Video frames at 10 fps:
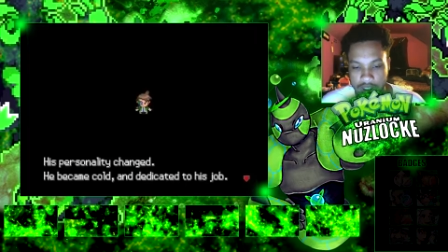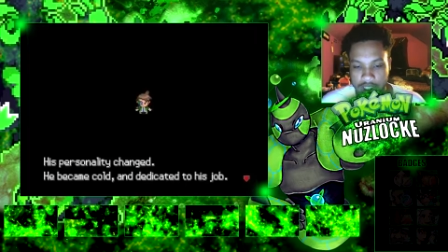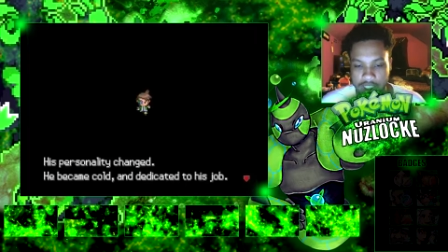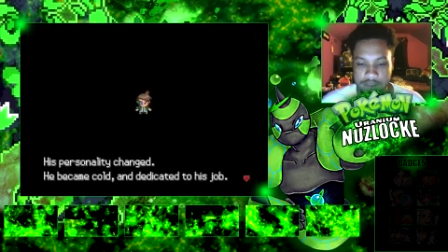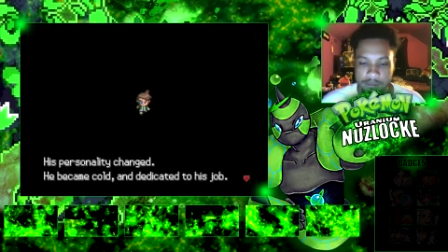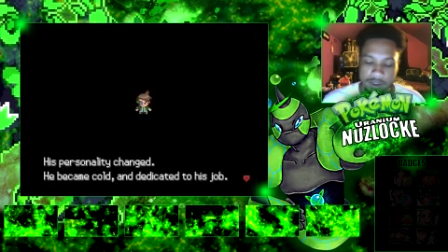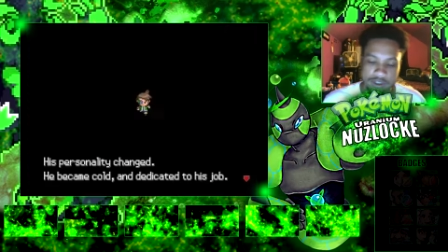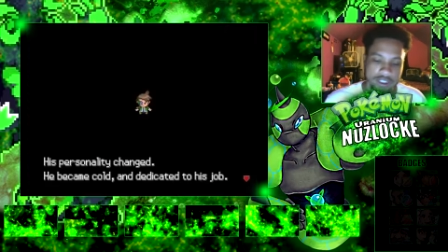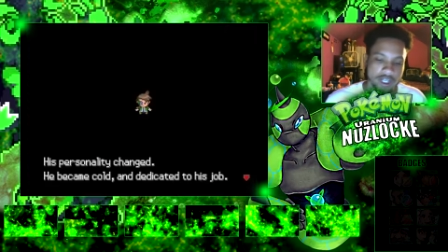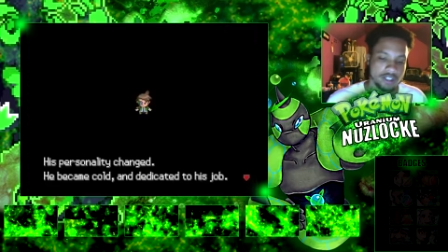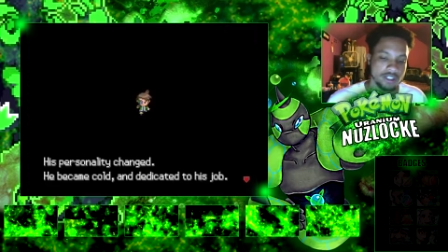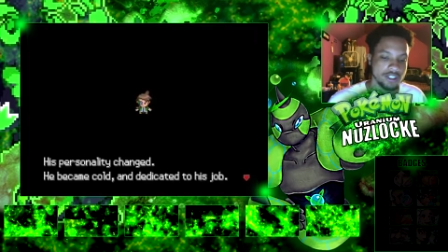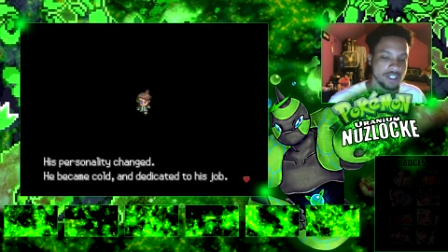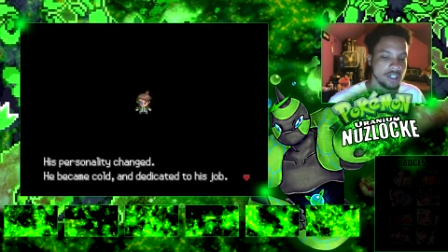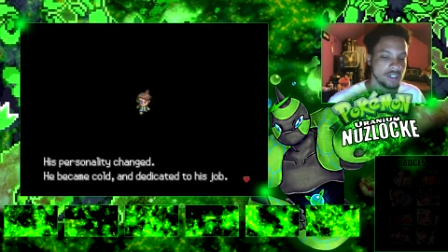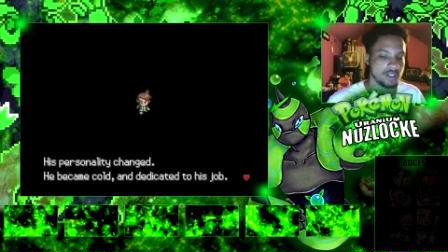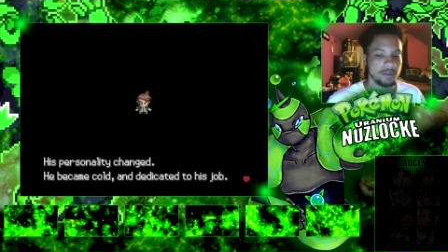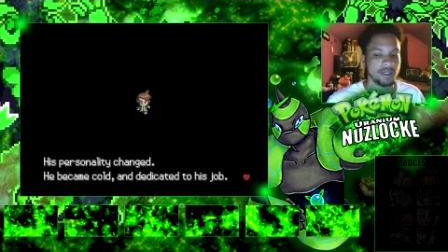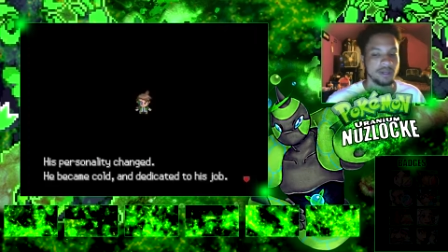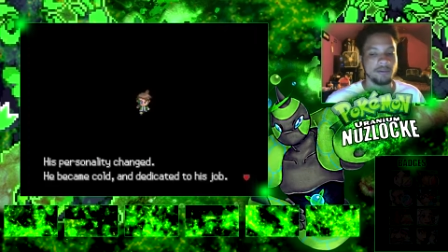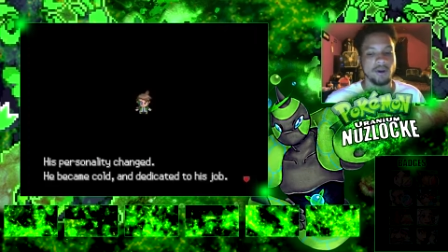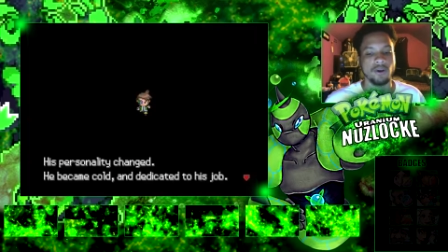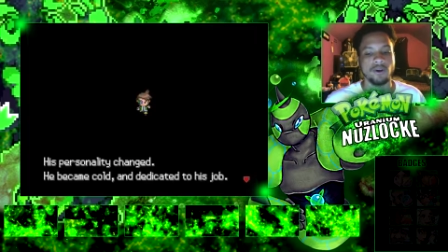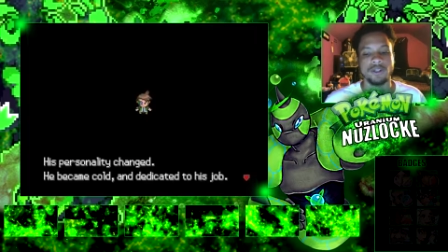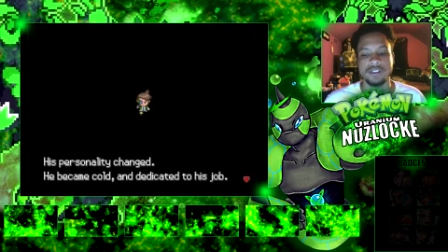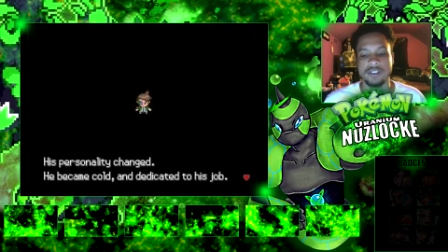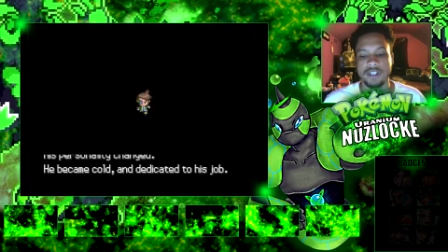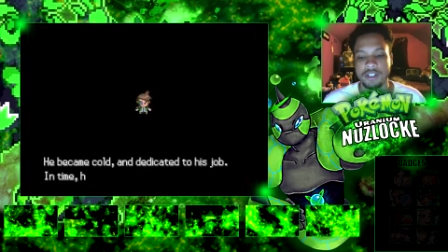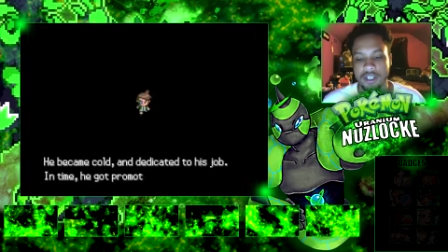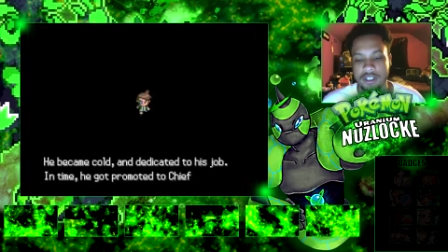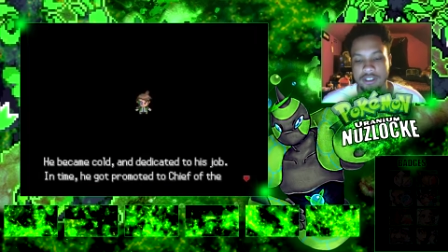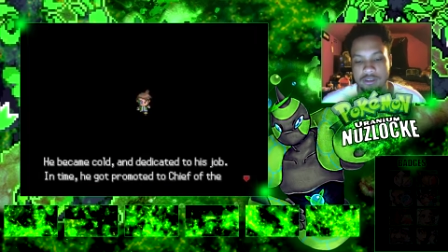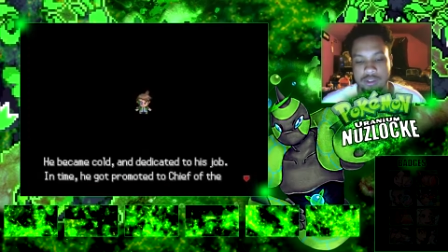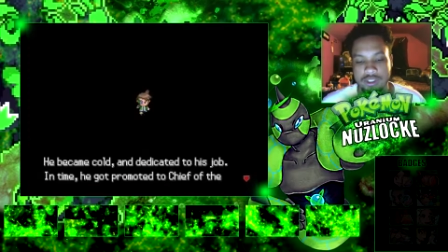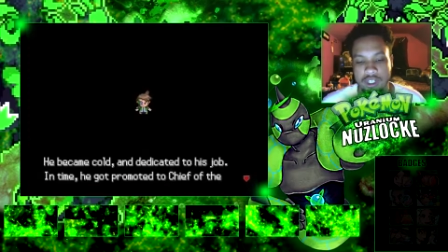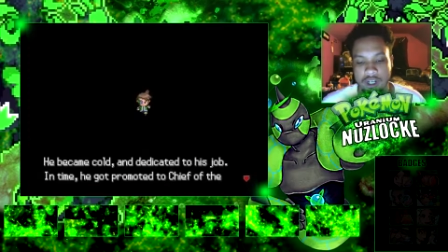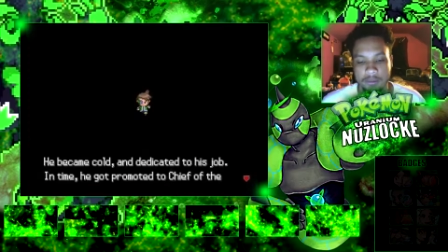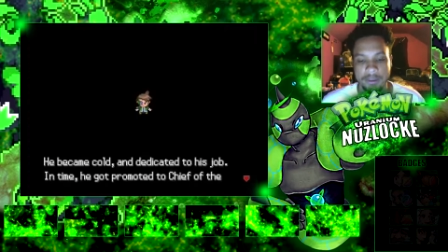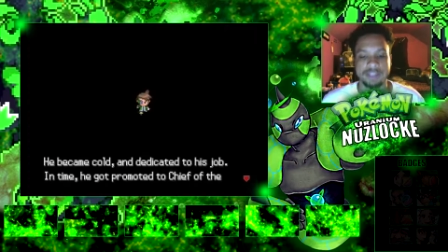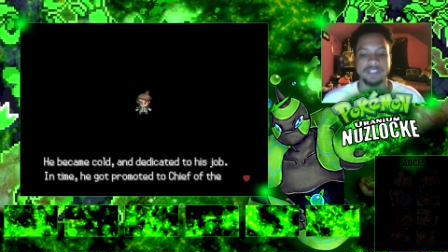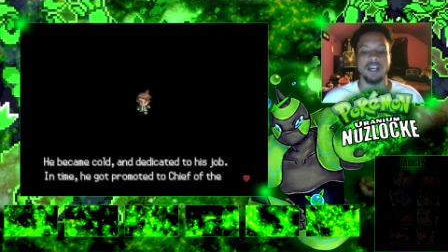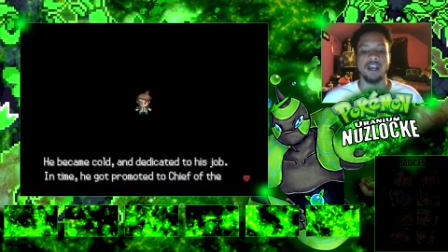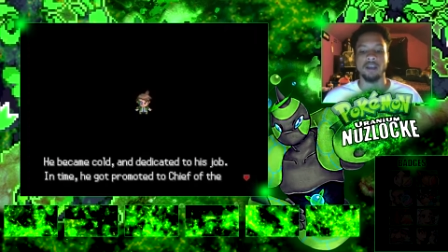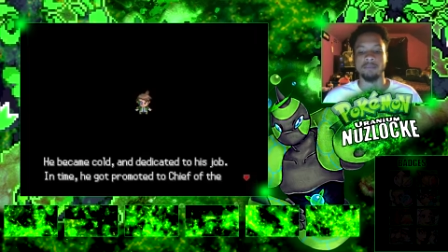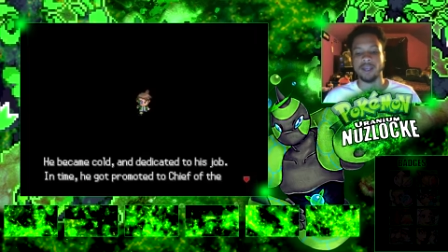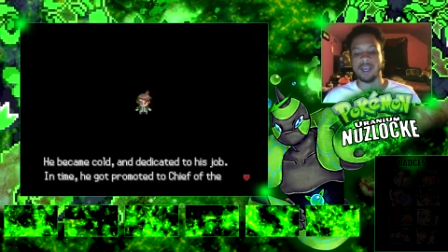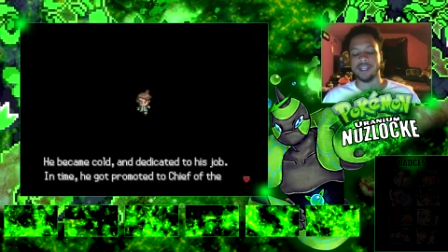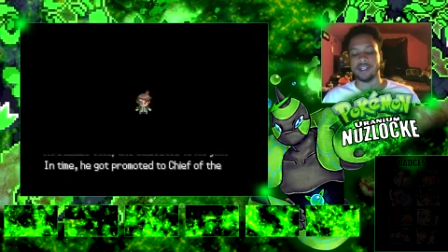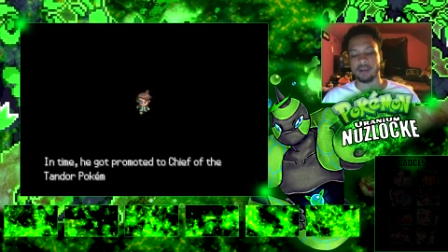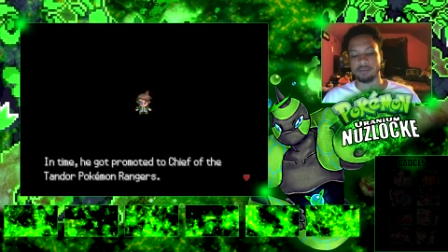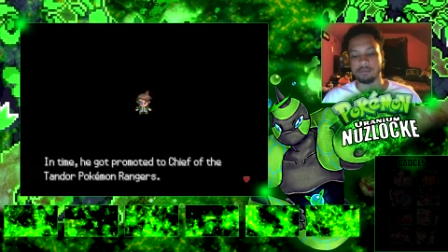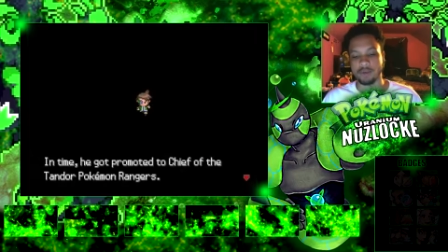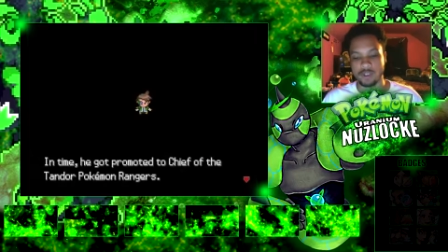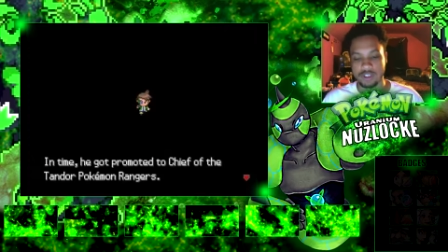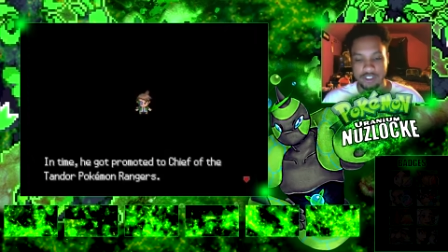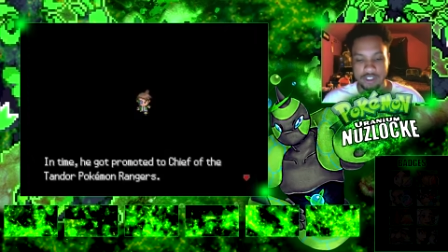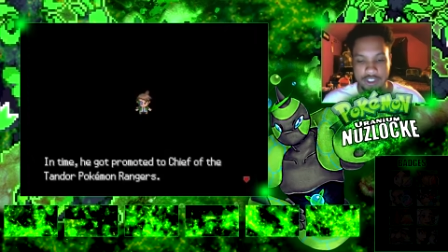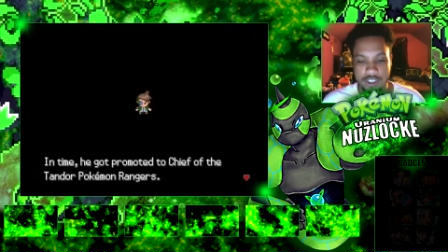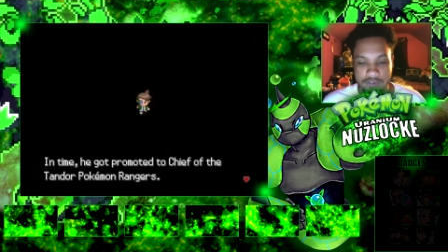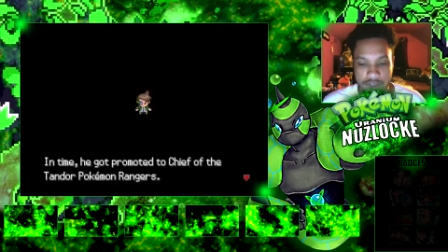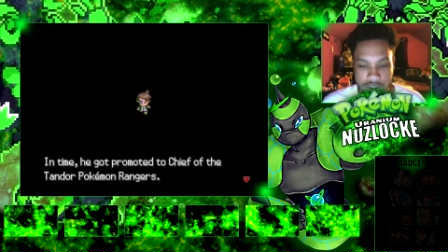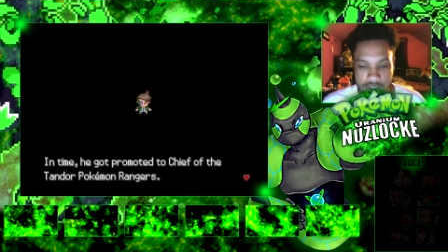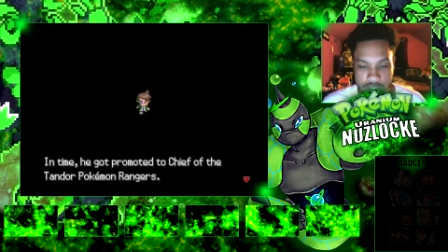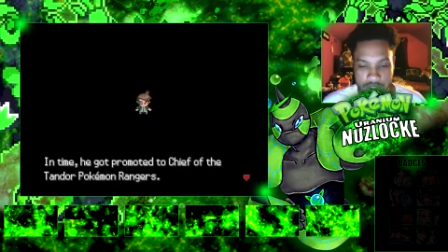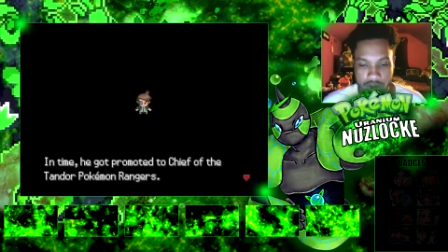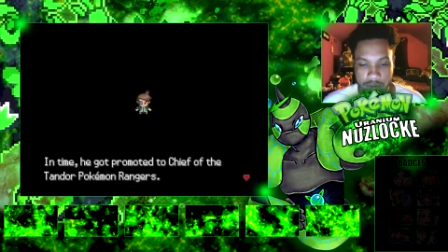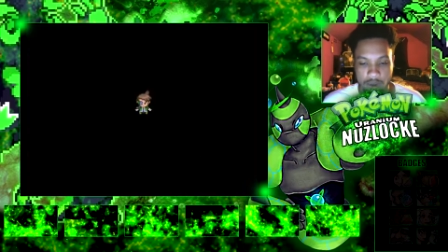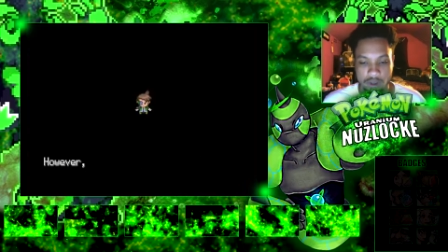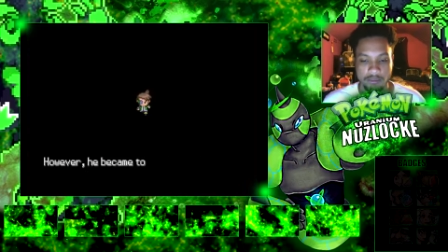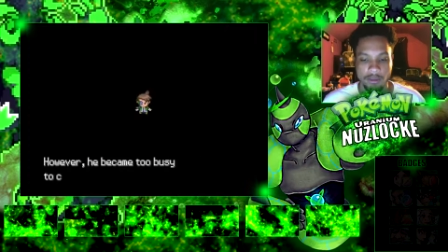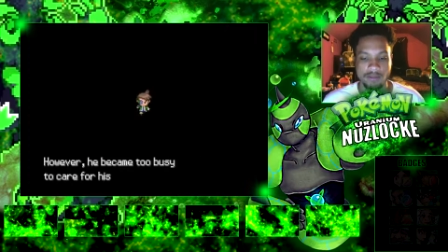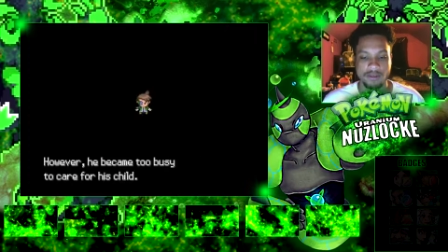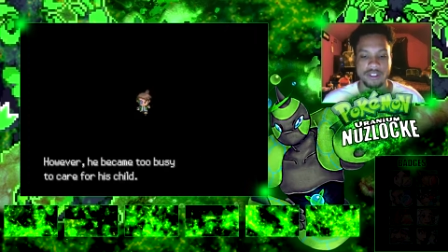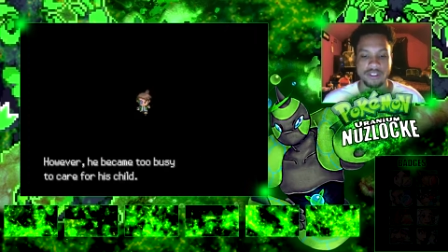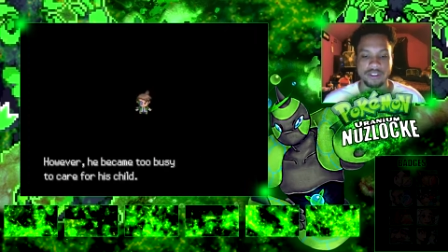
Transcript: His personality changed, he became cold and dedicated to his job. In time, he got promoted to the chief of the Tandor Pokemon Rangers.